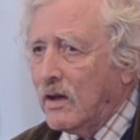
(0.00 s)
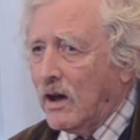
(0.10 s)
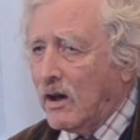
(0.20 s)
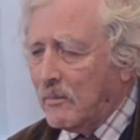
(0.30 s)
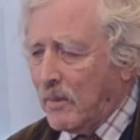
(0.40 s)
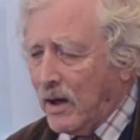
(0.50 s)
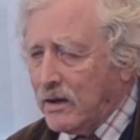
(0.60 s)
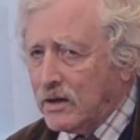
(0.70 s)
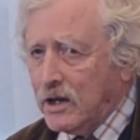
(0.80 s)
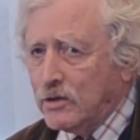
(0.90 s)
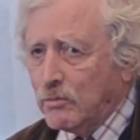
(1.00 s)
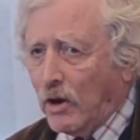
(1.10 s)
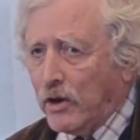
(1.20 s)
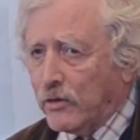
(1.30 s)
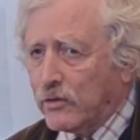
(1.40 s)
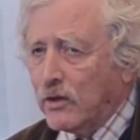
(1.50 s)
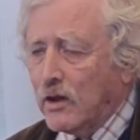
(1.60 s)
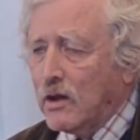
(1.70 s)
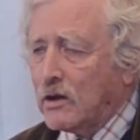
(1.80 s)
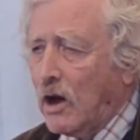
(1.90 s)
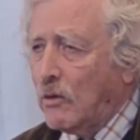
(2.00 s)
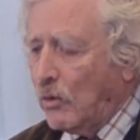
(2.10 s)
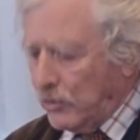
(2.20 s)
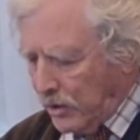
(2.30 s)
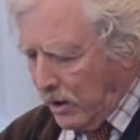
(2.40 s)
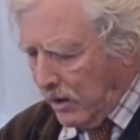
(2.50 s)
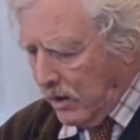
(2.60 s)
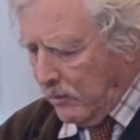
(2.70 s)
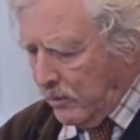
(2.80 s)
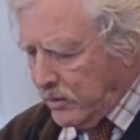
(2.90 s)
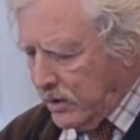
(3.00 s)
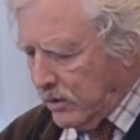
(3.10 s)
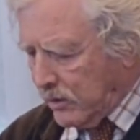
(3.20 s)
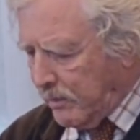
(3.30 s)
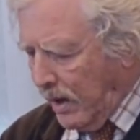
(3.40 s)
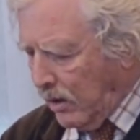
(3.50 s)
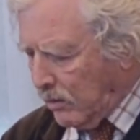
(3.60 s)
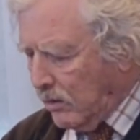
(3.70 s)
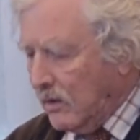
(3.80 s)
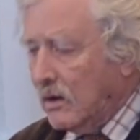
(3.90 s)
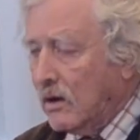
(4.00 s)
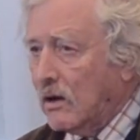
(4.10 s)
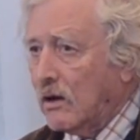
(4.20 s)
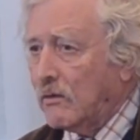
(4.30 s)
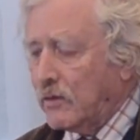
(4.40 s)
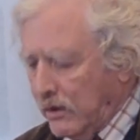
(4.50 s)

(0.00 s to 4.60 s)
by Keith Wallace, co-author with Enoch Powell of